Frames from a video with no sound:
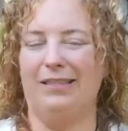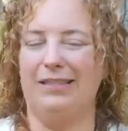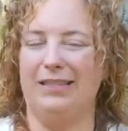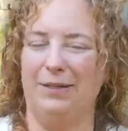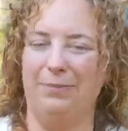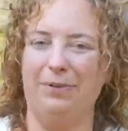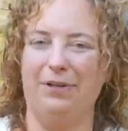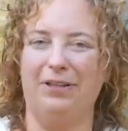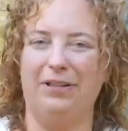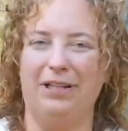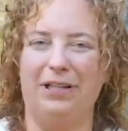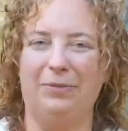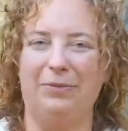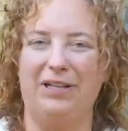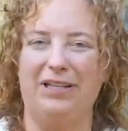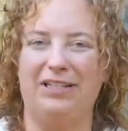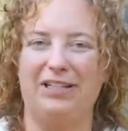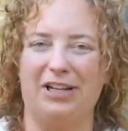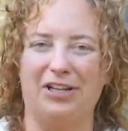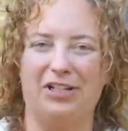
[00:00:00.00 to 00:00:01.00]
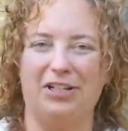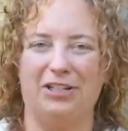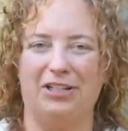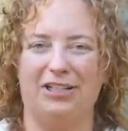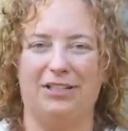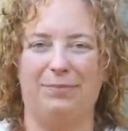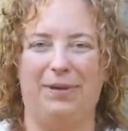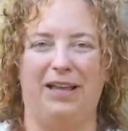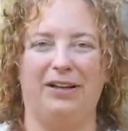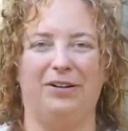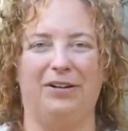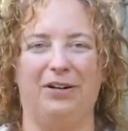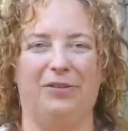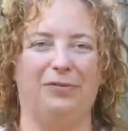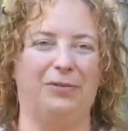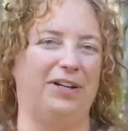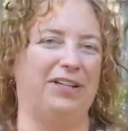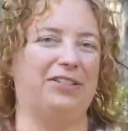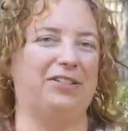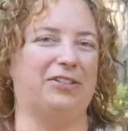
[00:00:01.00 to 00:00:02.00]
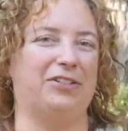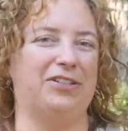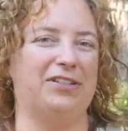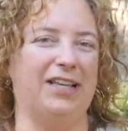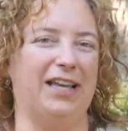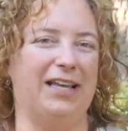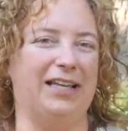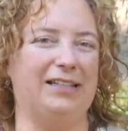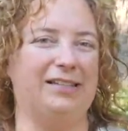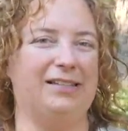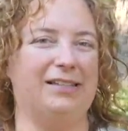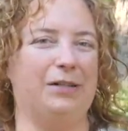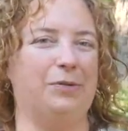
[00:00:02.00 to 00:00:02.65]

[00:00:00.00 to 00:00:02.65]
typically reductionist manner of Western science,